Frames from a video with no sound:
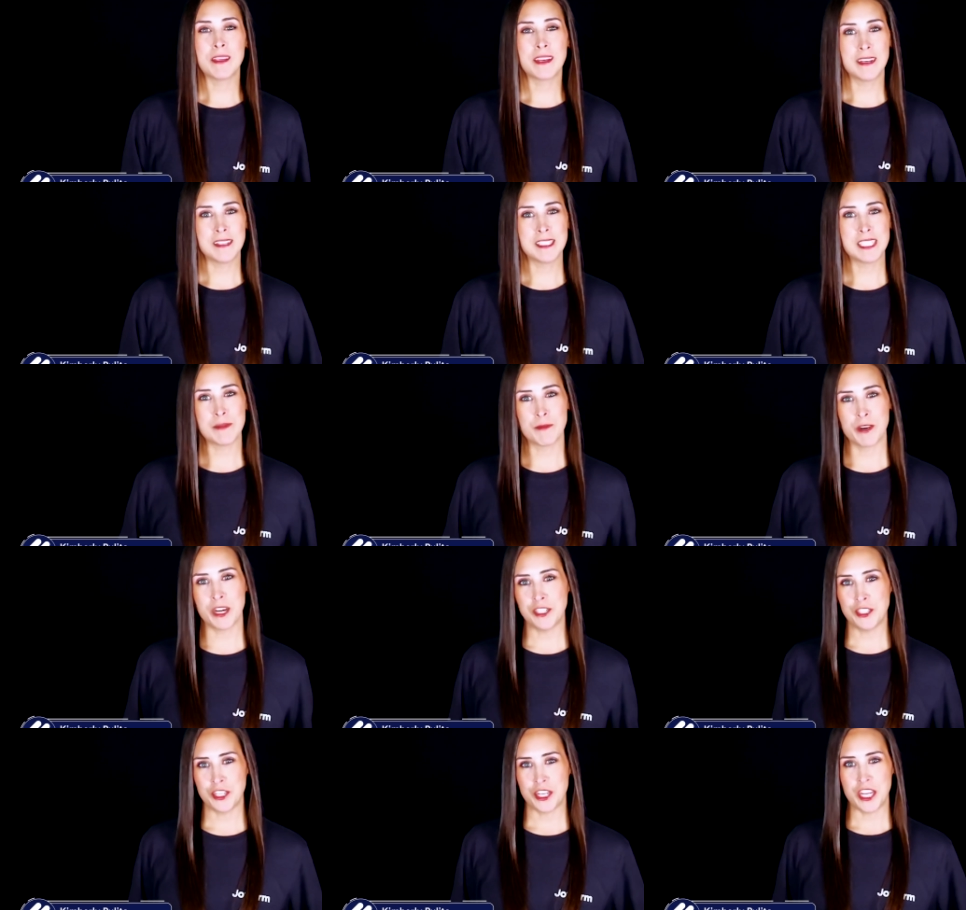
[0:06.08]
I'm the
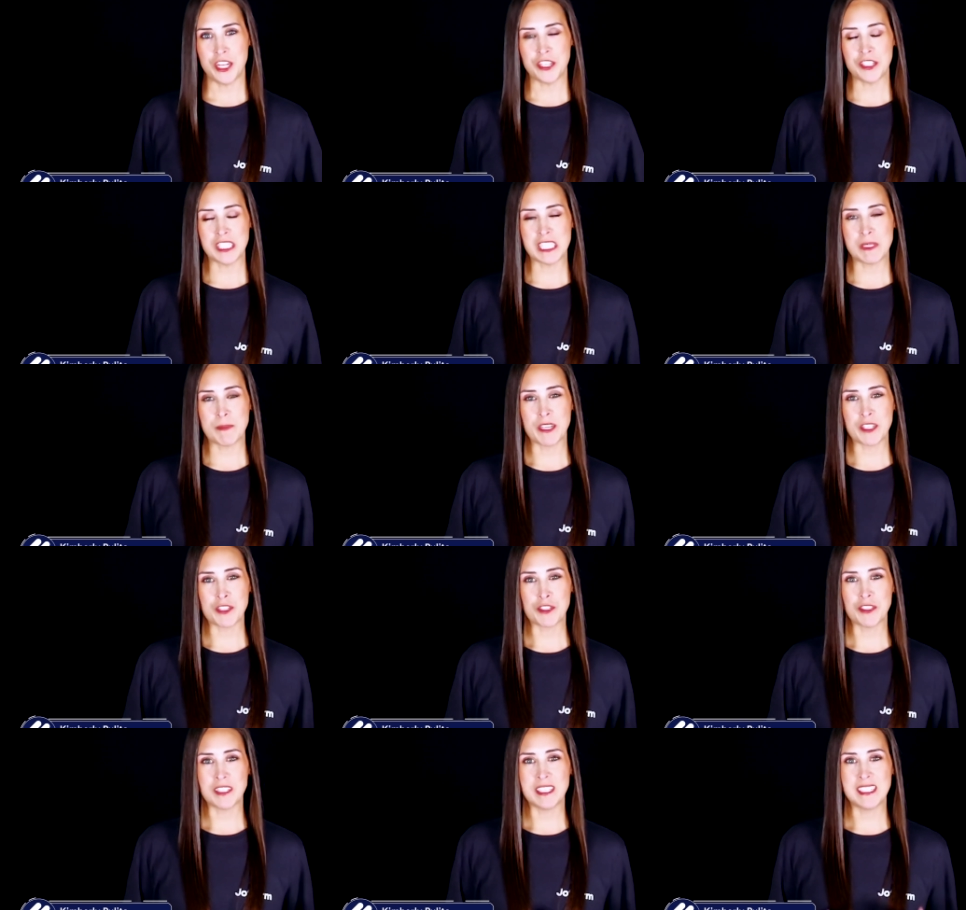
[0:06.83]
Customer Education
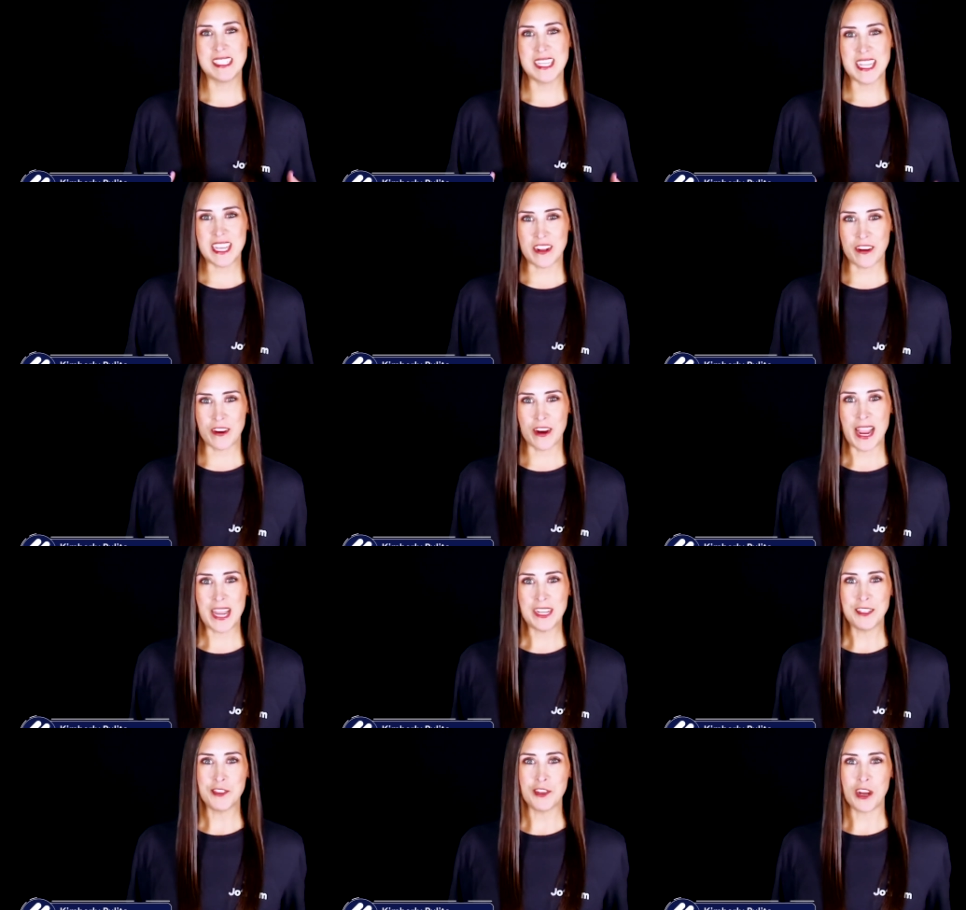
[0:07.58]
Specialist
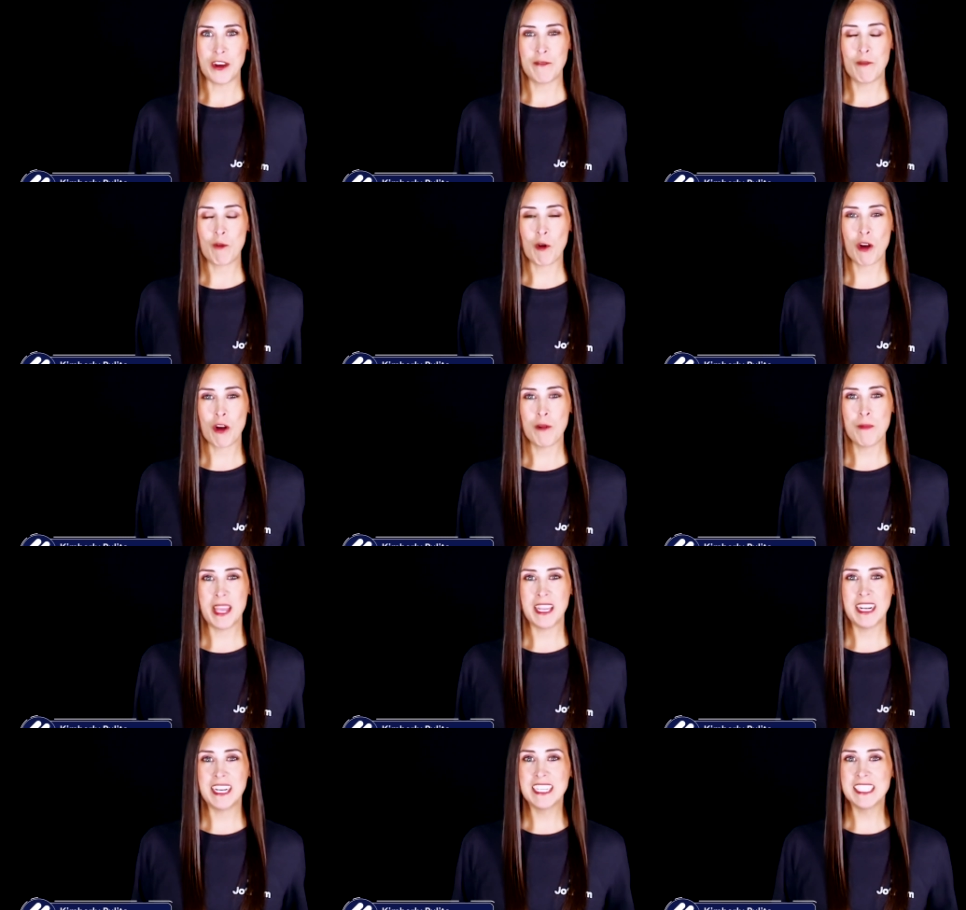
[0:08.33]
here at
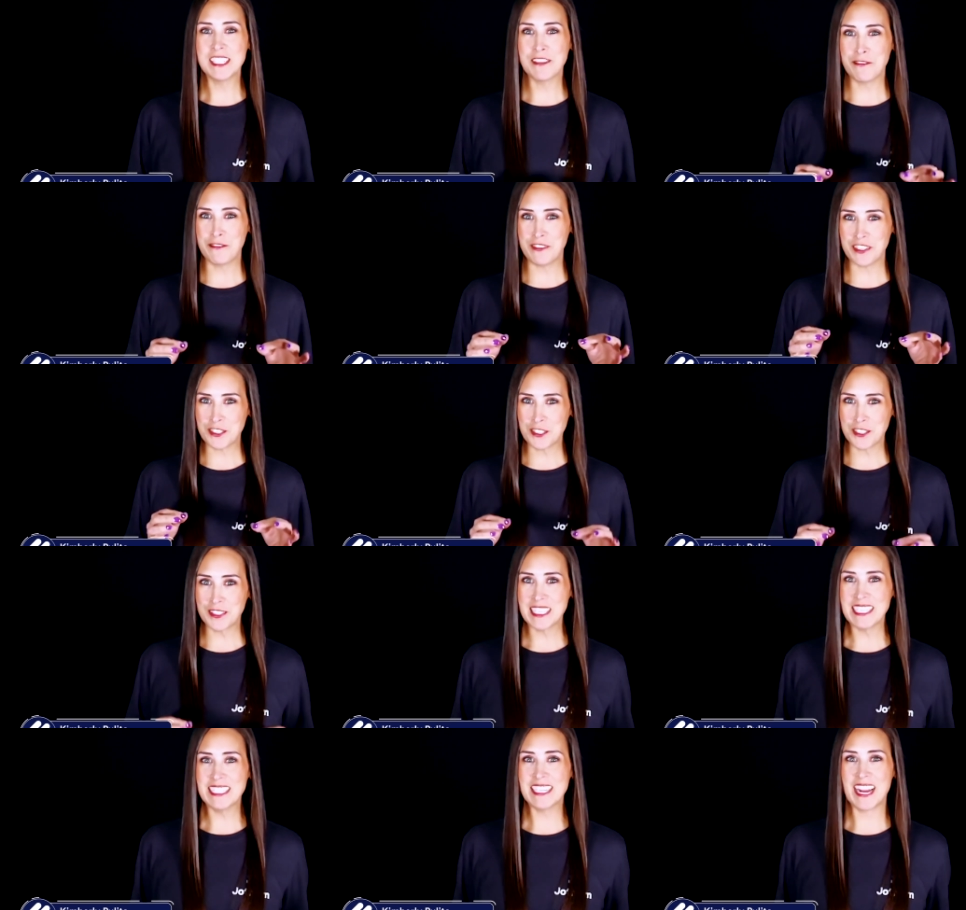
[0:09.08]
Jotform and it is
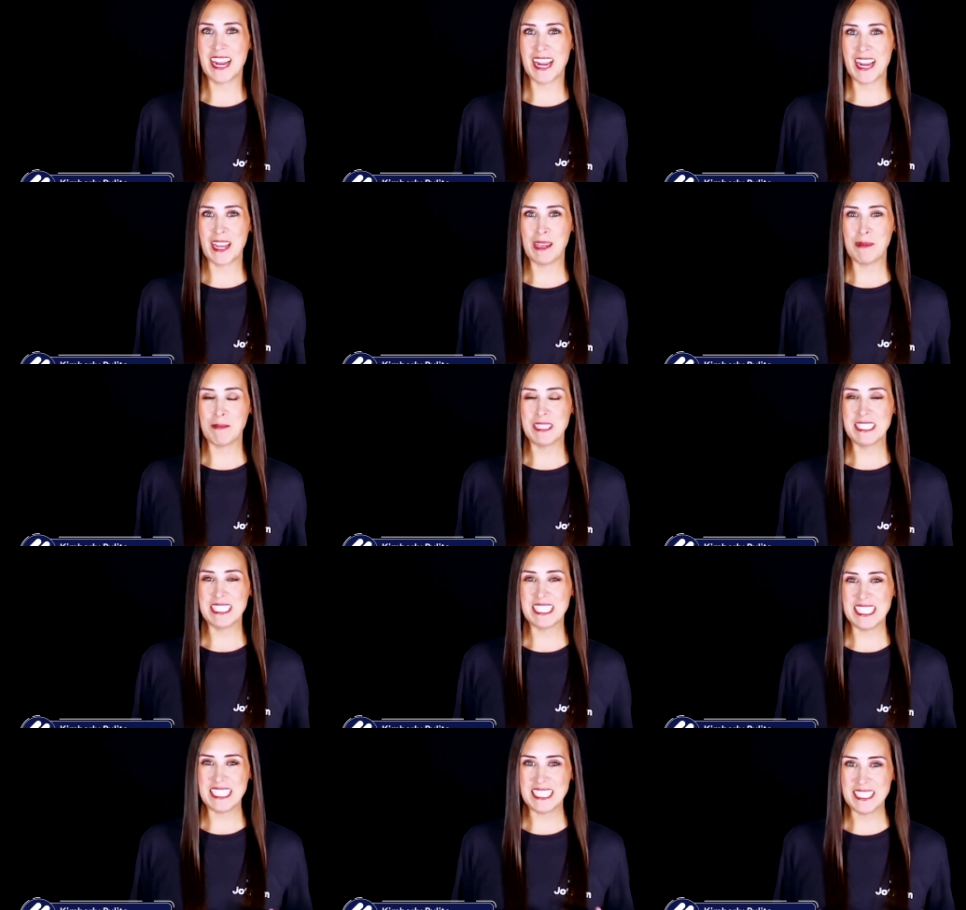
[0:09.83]
officially time
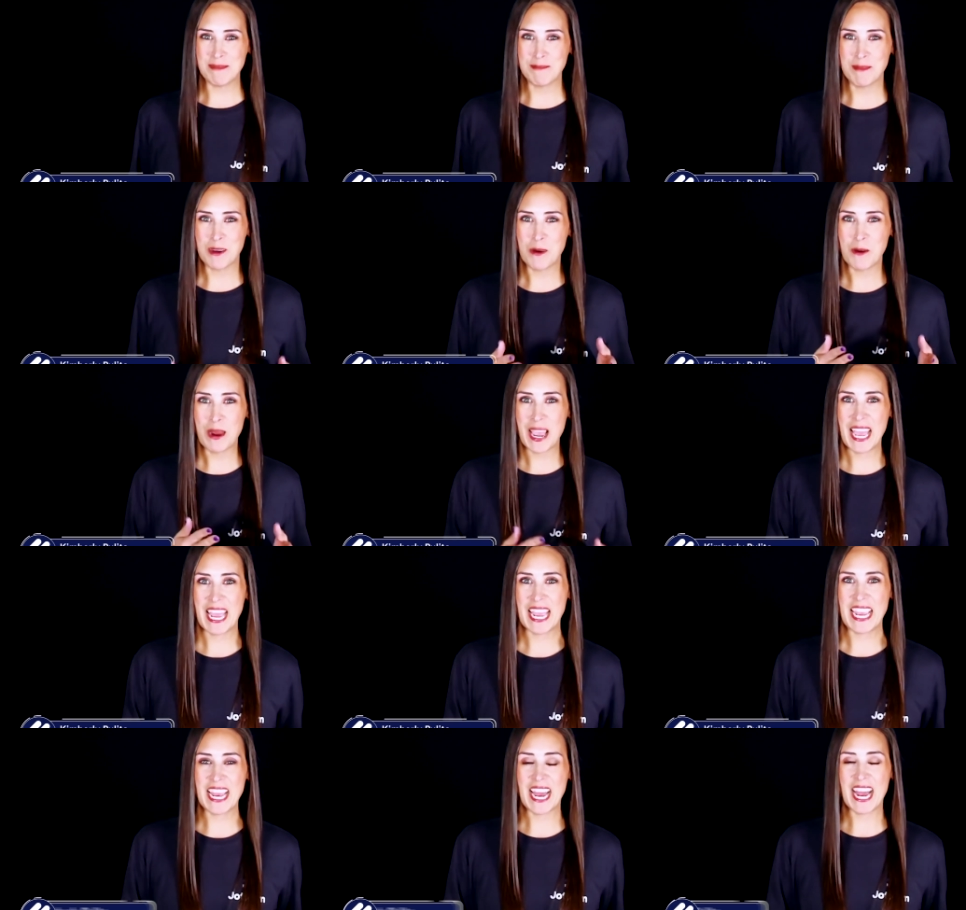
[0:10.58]
to demo
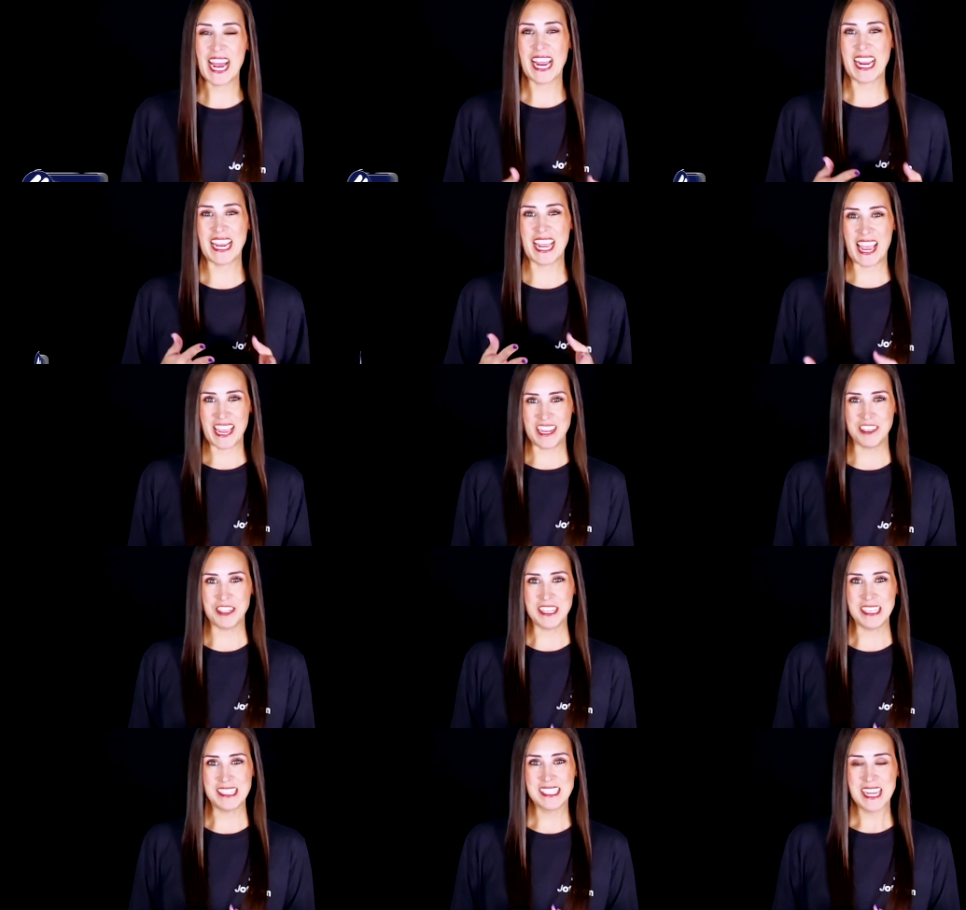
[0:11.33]
AI
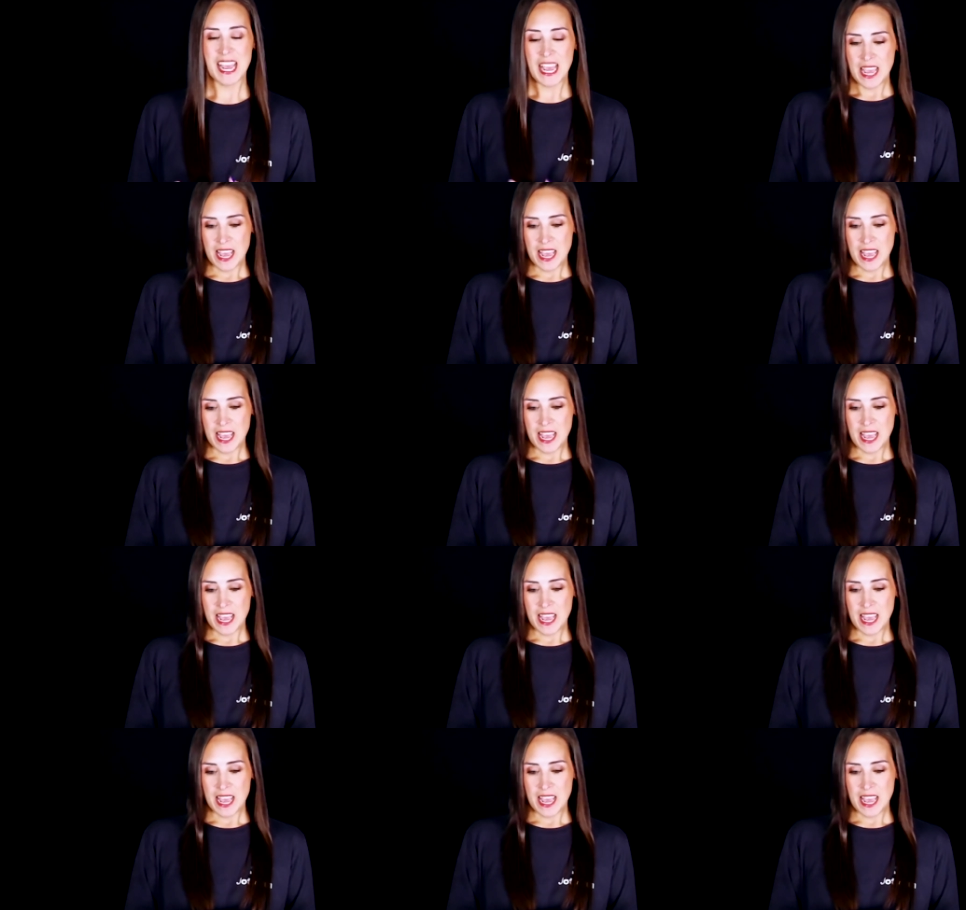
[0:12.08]
agents.